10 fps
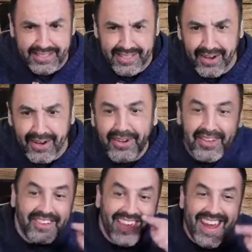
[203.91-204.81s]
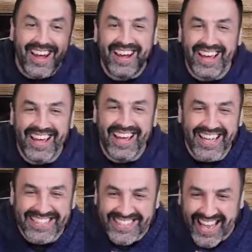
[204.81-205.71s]
Oh, you're there,
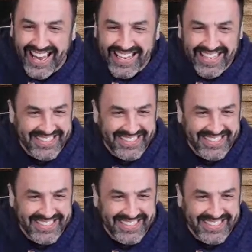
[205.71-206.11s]
tiny